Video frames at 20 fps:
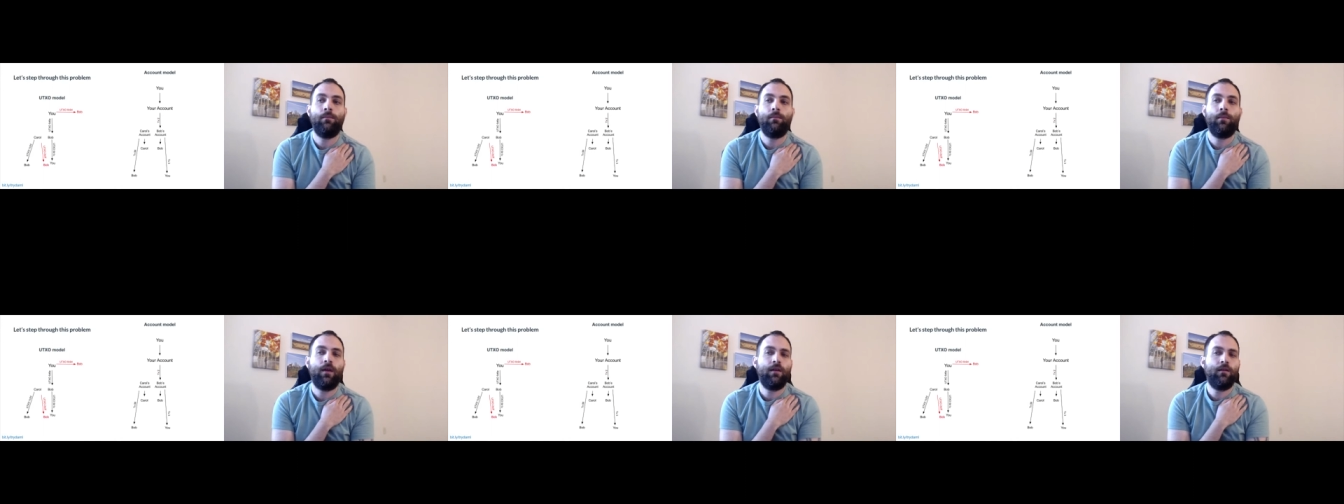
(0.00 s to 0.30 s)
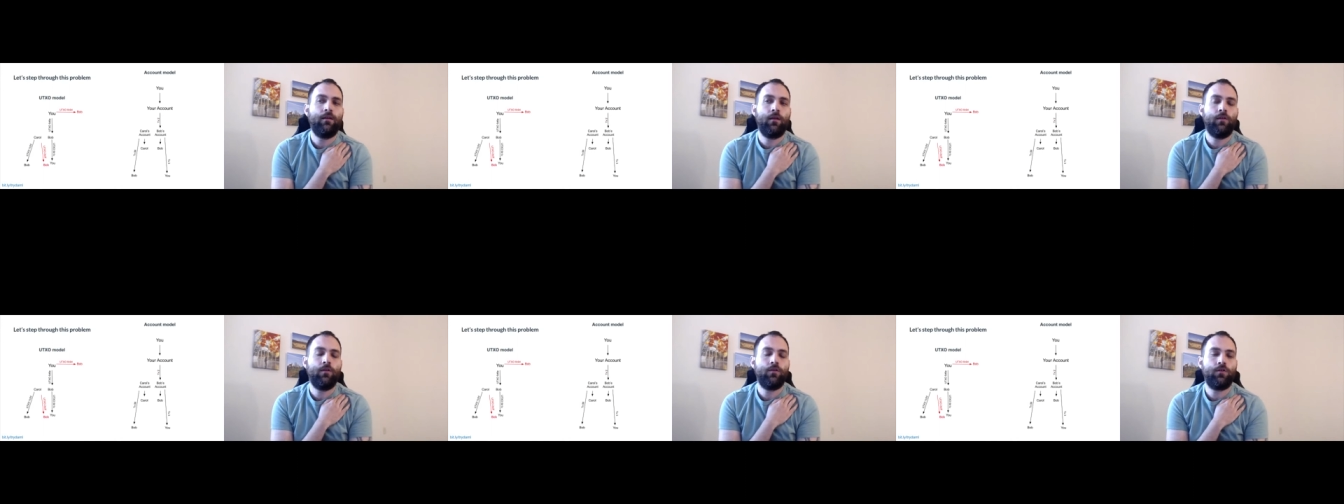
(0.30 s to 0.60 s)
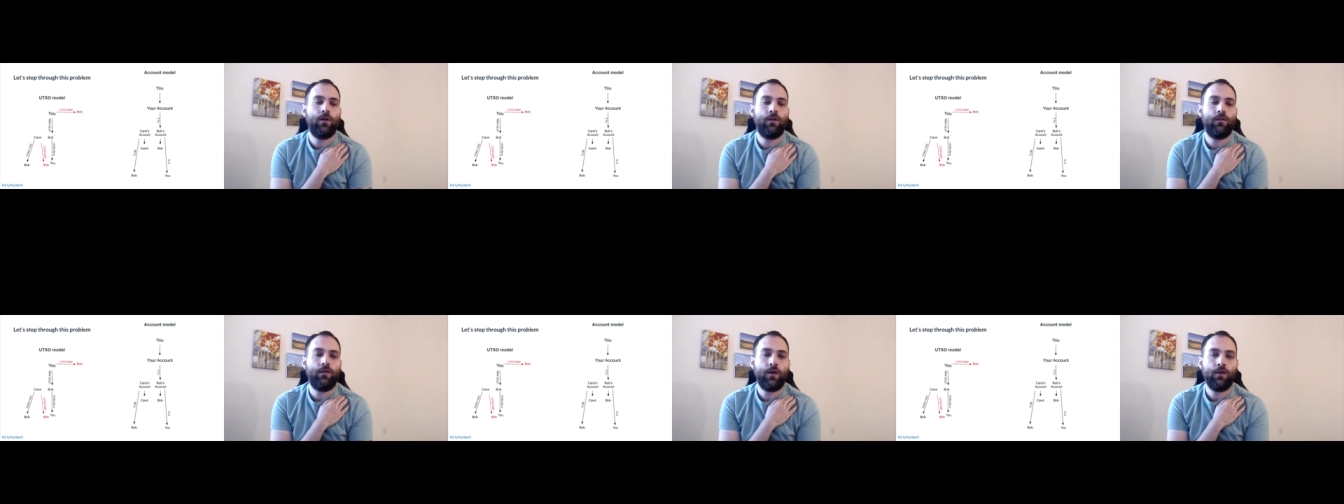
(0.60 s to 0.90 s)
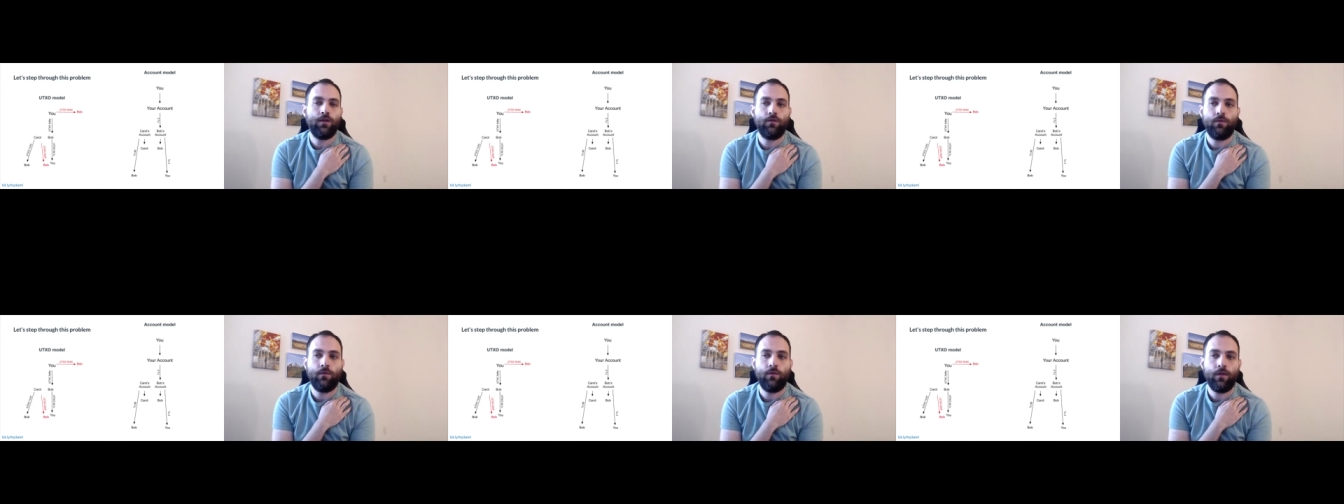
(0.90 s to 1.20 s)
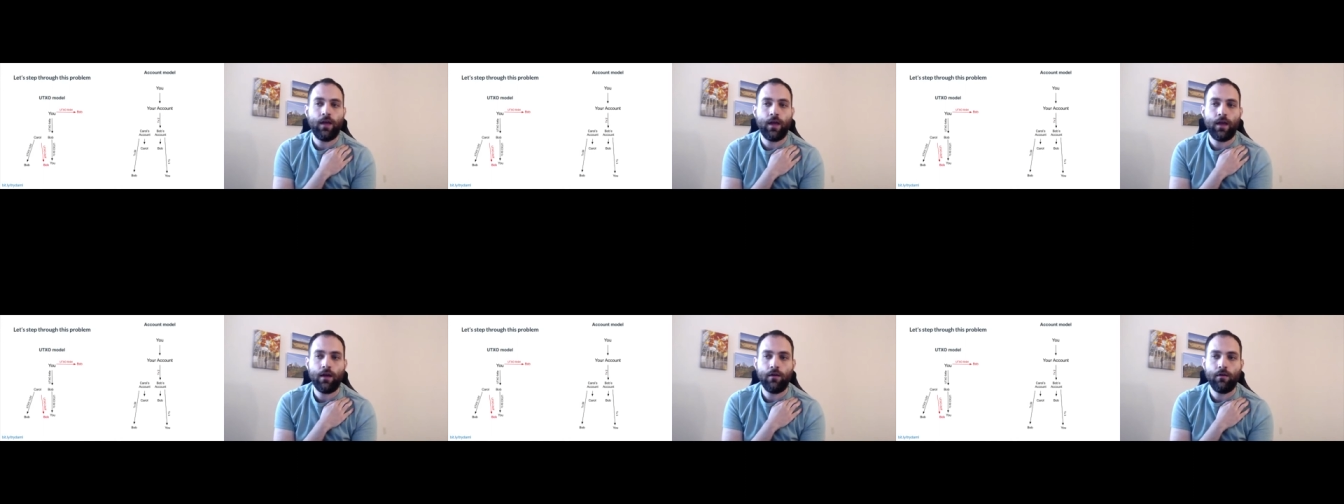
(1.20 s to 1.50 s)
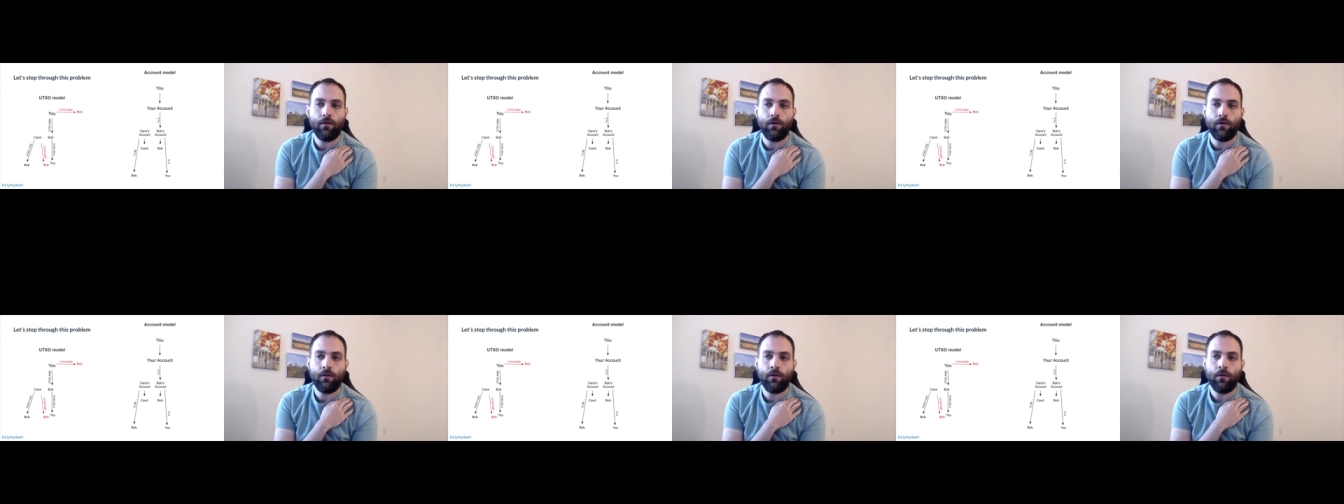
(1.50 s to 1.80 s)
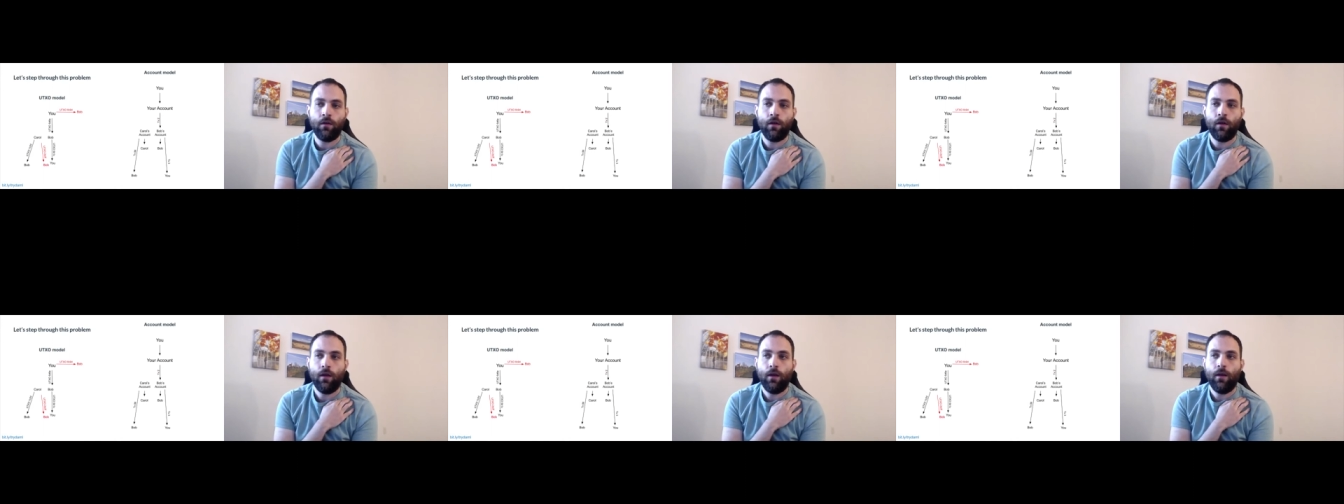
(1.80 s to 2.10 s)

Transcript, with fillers: make another transaction with Carol,